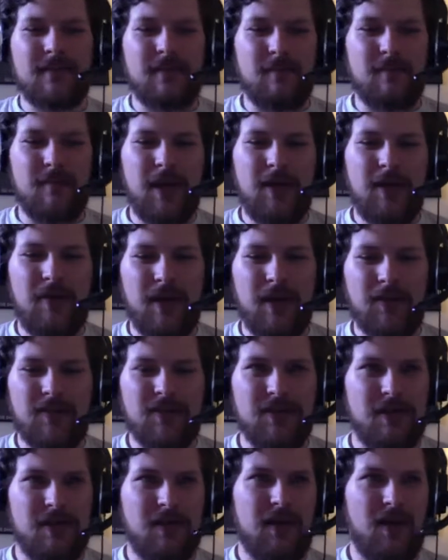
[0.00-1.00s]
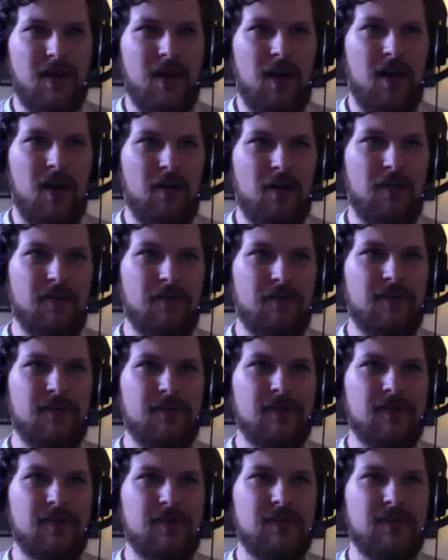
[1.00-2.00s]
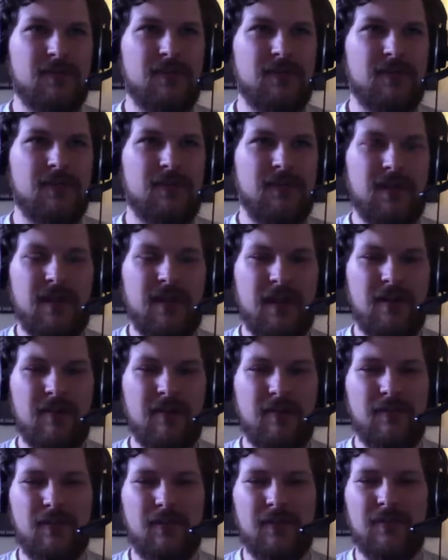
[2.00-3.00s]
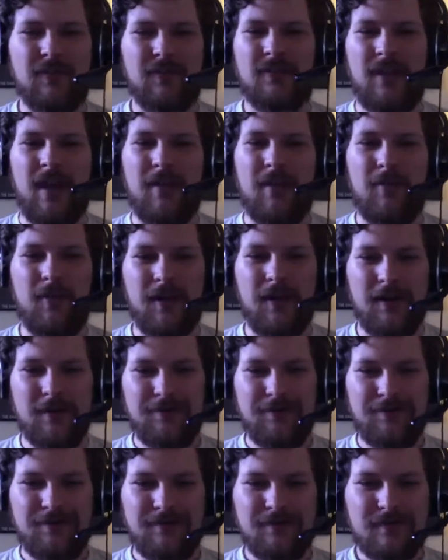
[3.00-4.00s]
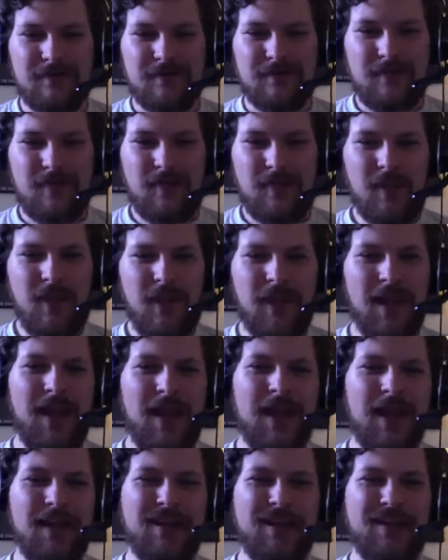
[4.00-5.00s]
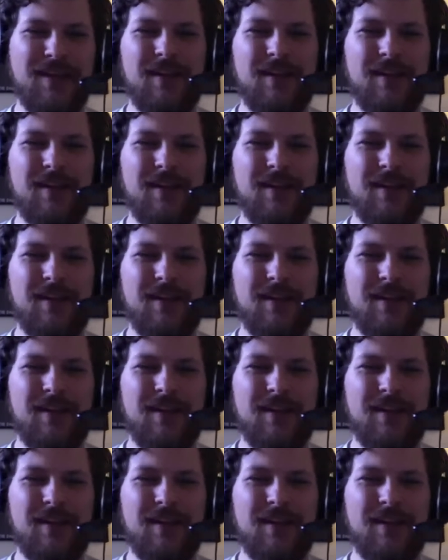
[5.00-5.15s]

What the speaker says: big question of native versus hybrid. And